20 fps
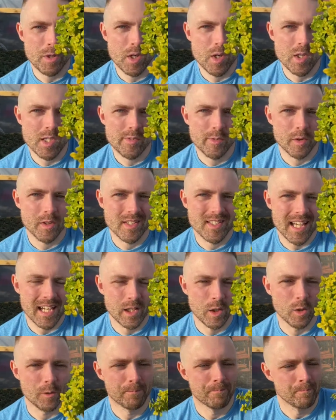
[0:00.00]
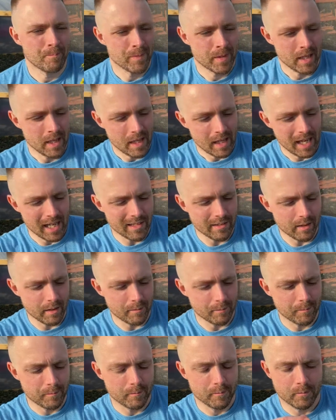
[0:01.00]
beautiful does that look?
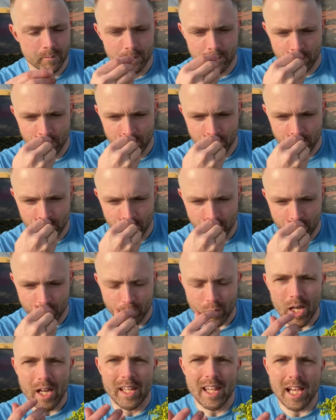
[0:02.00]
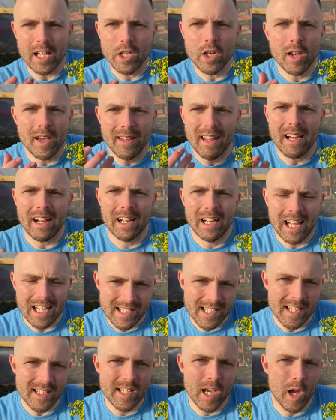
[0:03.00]
And again, you get that
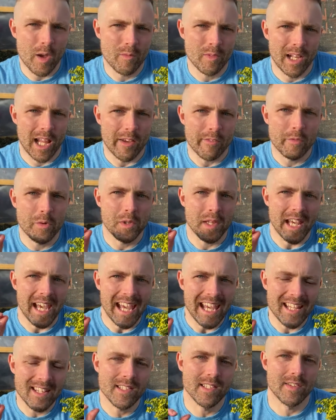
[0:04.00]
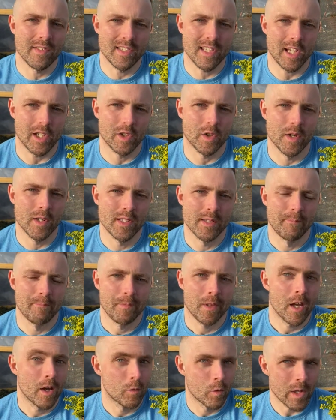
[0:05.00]
classic thyme flavour with a hint of citrus,
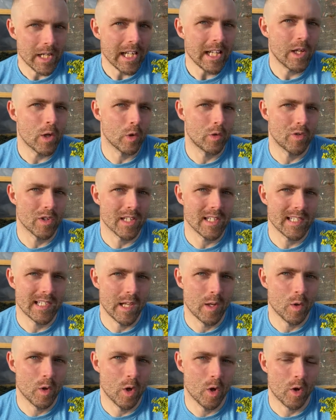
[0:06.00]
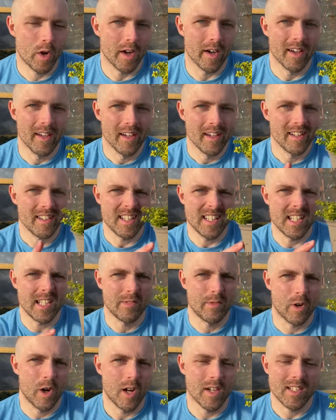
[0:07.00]
really good for the slow cooker. This
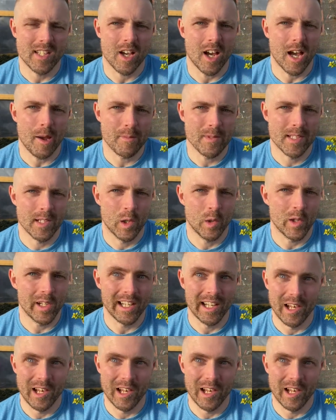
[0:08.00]
is a variety I absolutely